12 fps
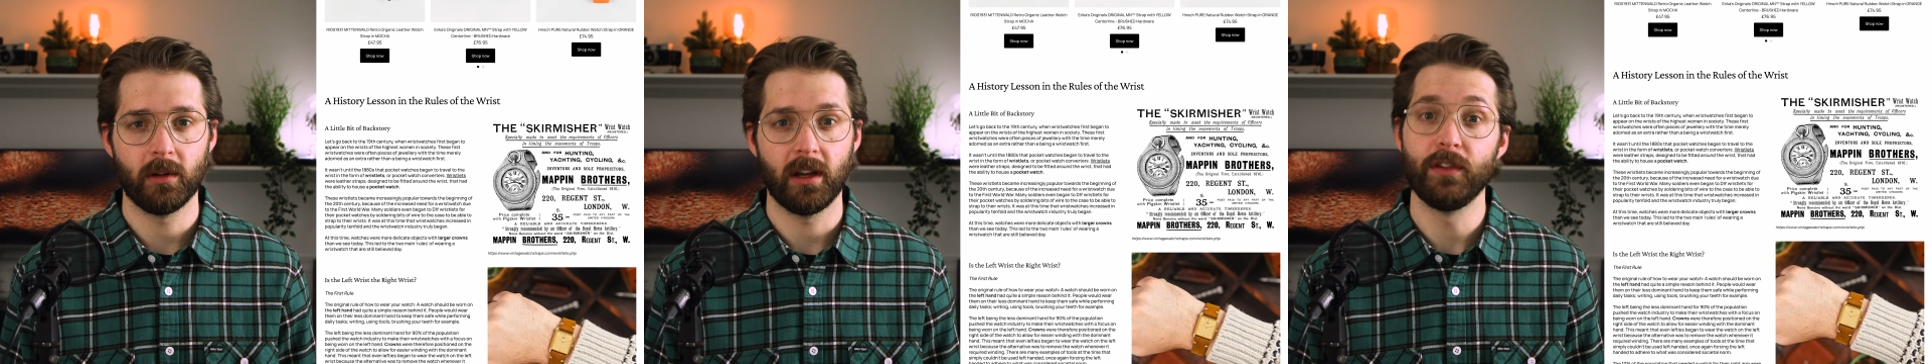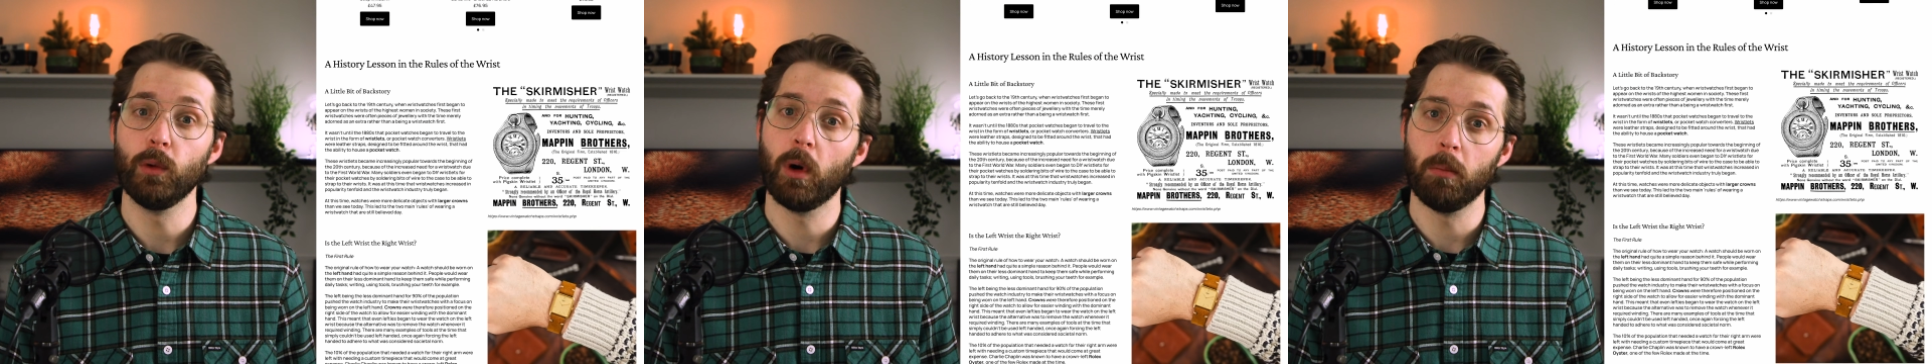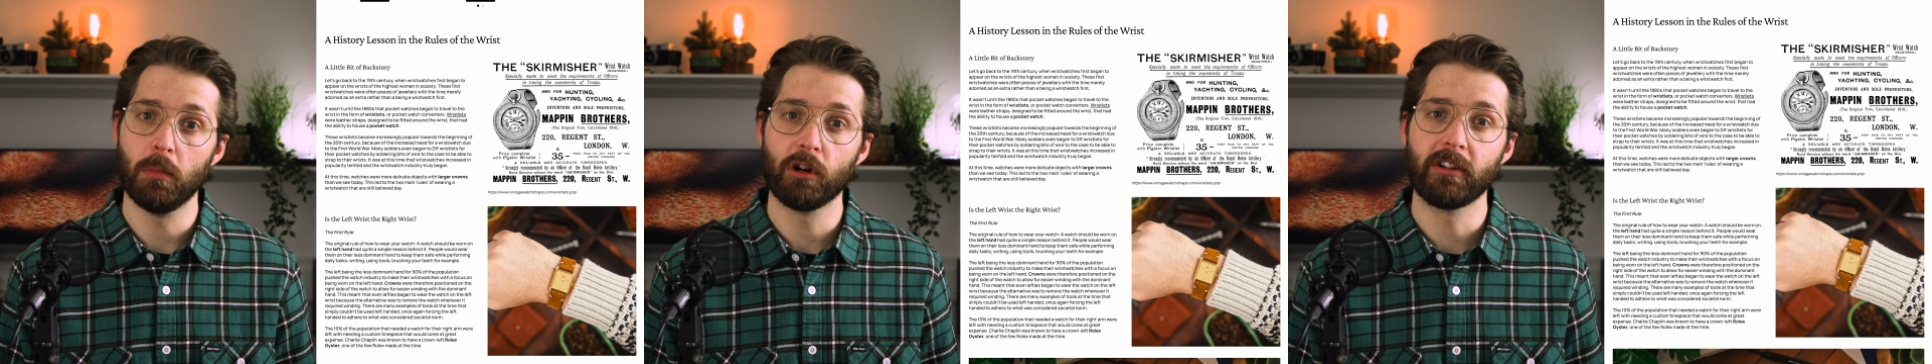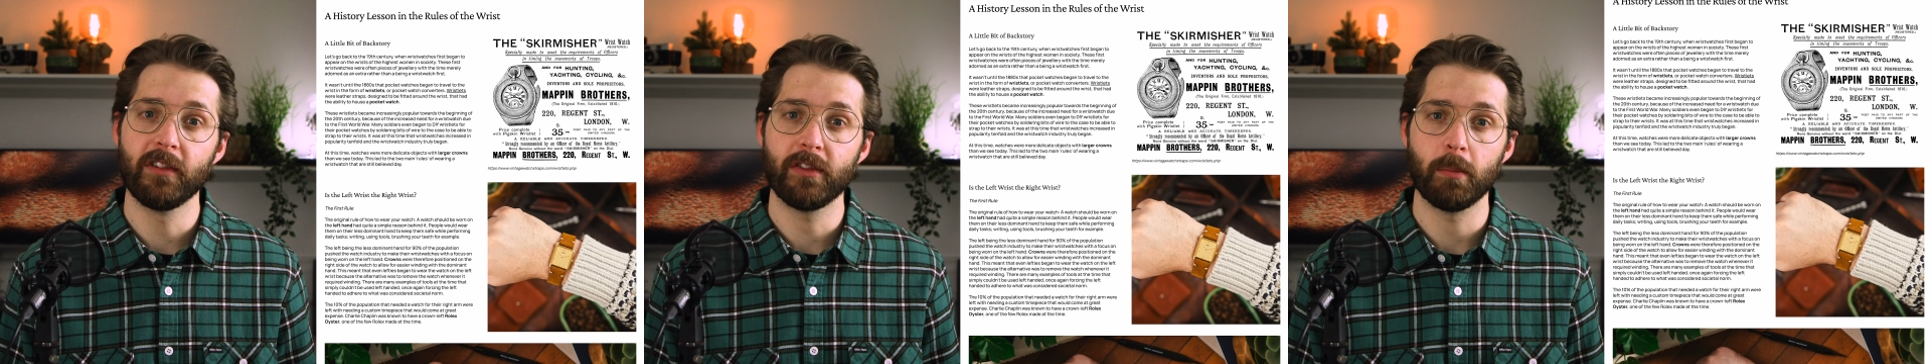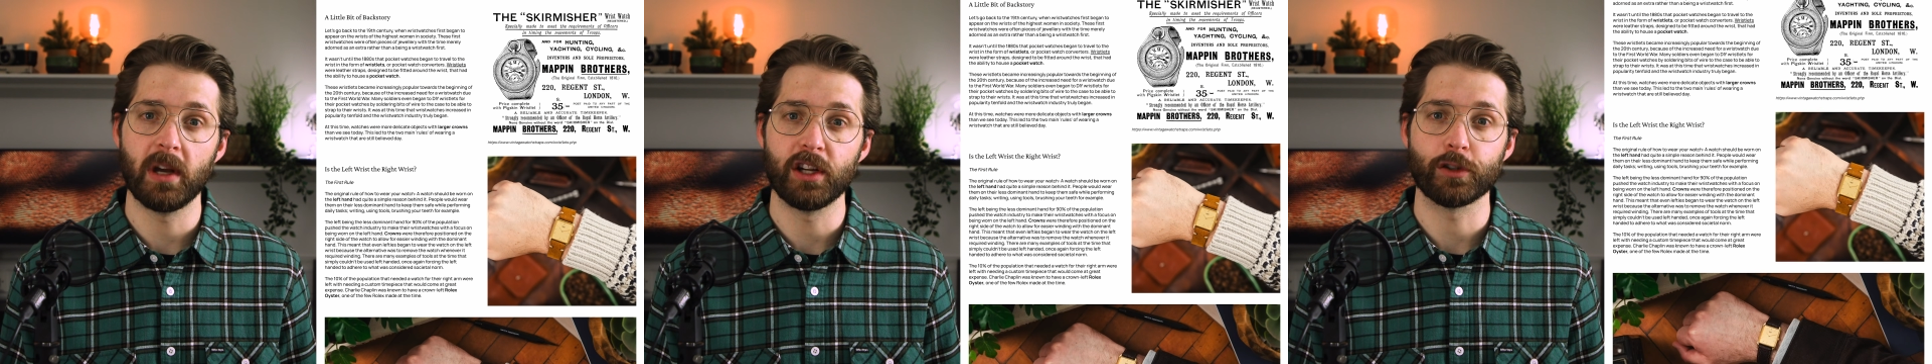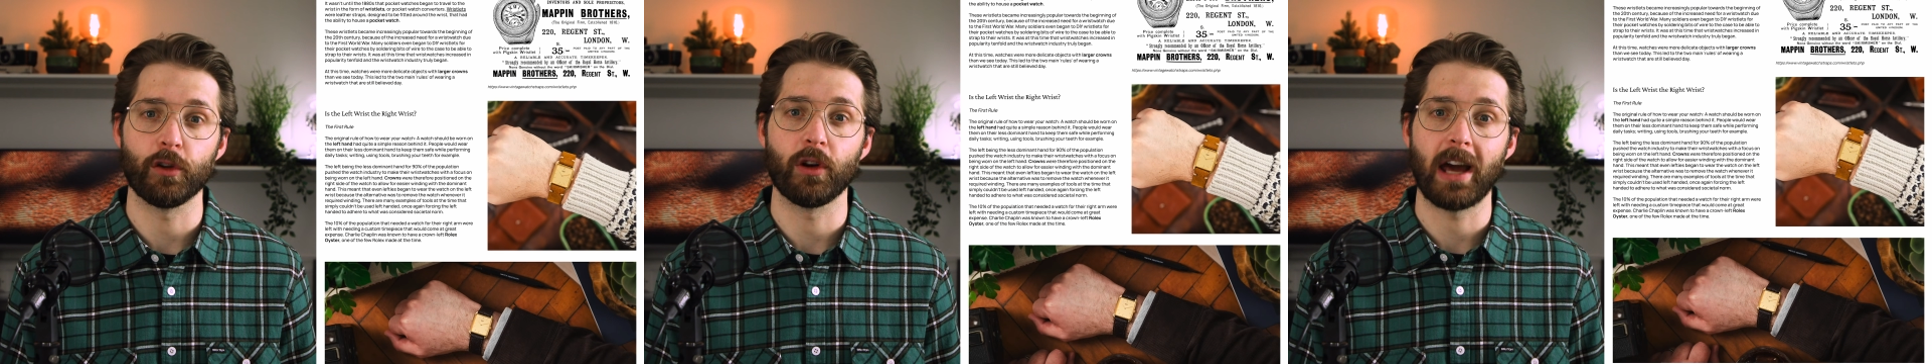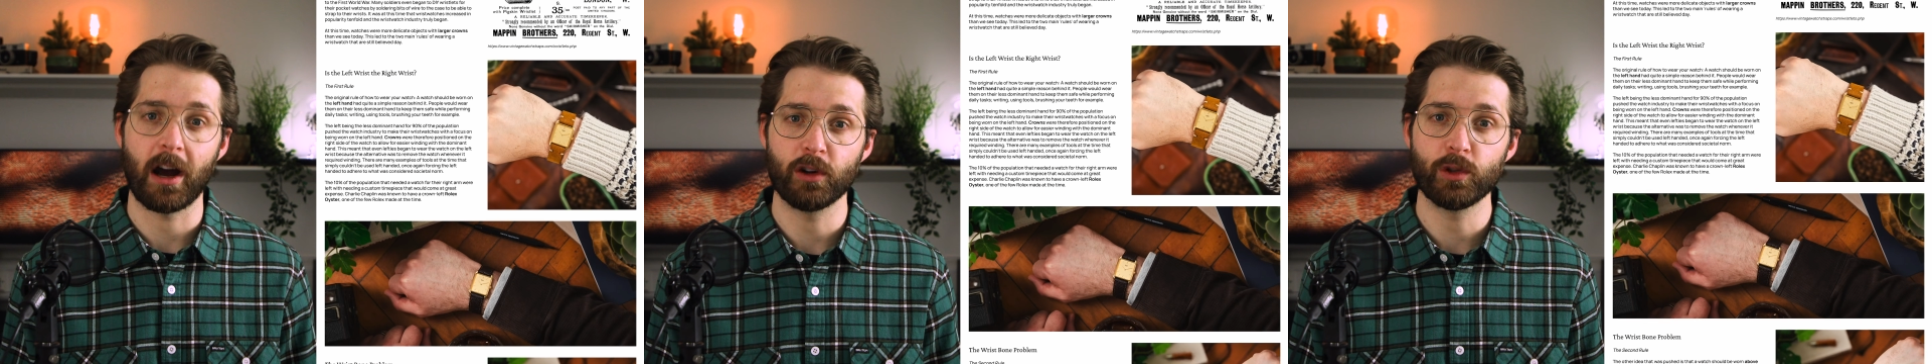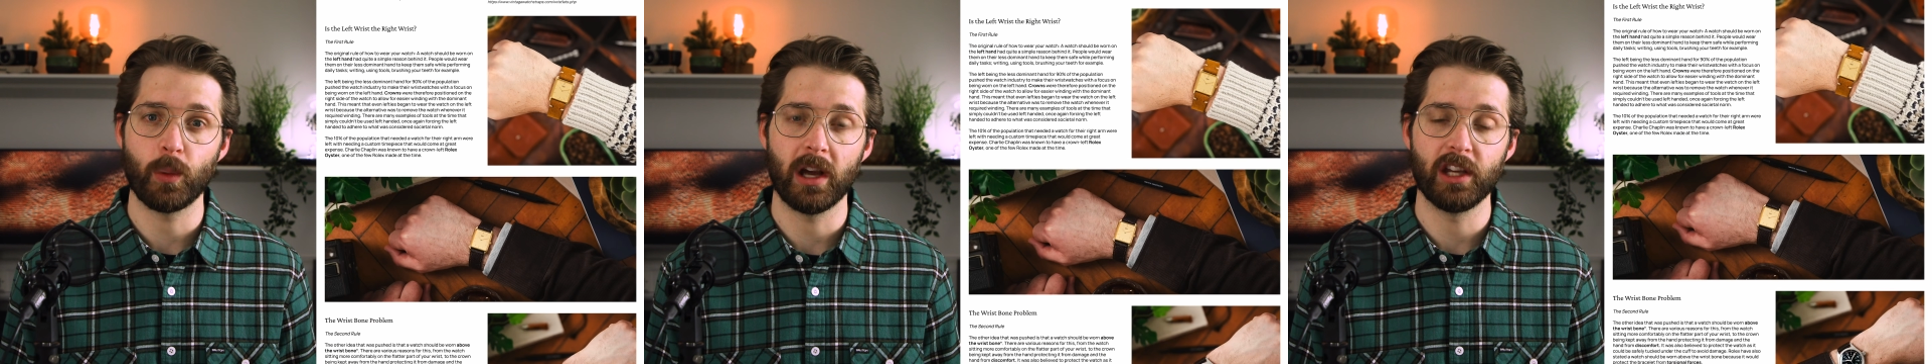If you want more information on how
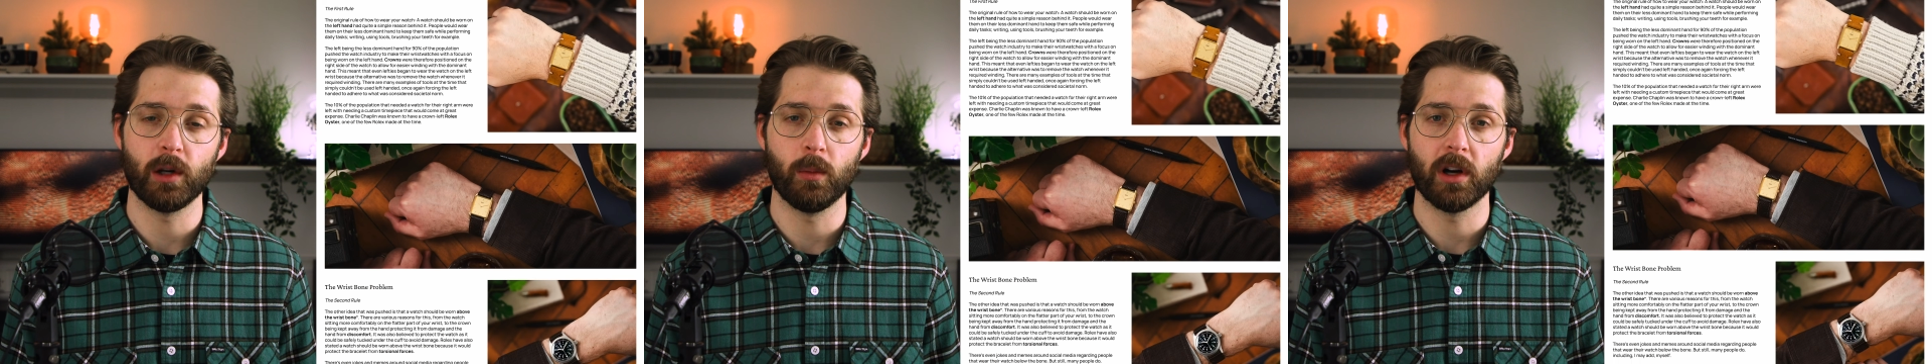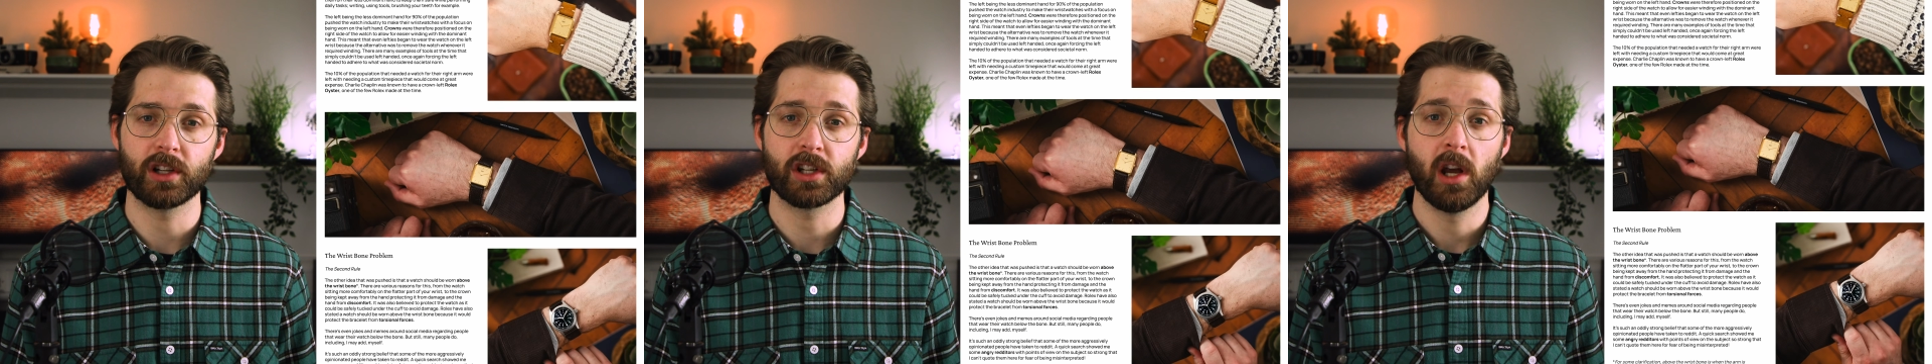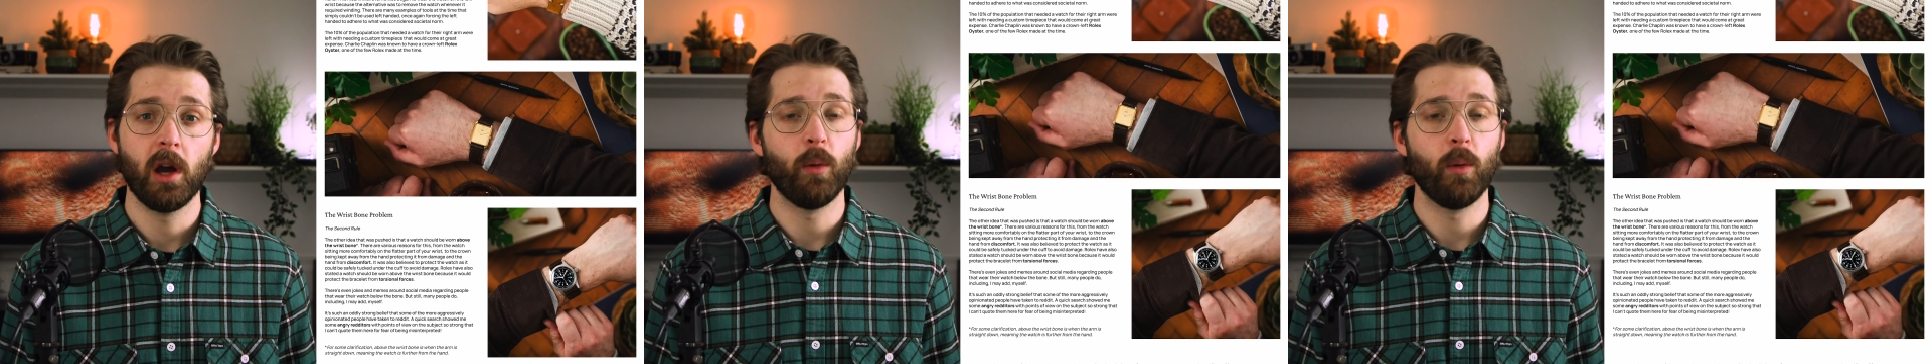to wear your watch,